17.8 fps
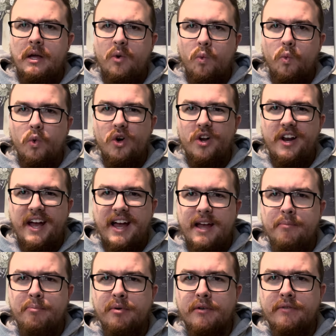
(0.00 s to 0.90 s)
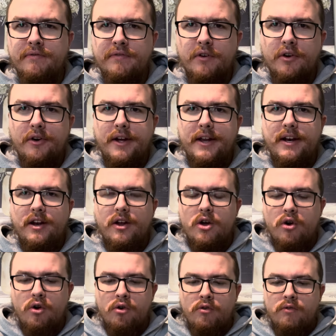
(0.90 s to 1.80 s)
Would I prefer it
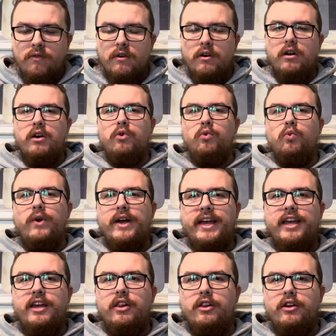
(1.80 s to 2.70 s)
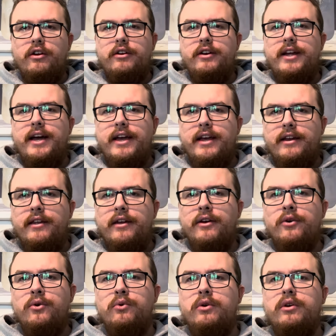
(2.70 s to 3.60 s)
over a regular Diet
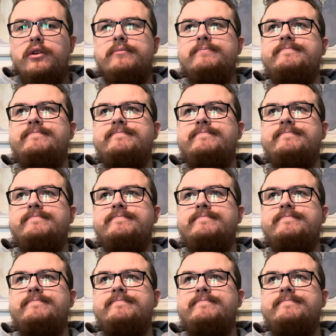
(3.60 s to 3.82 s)
Coke?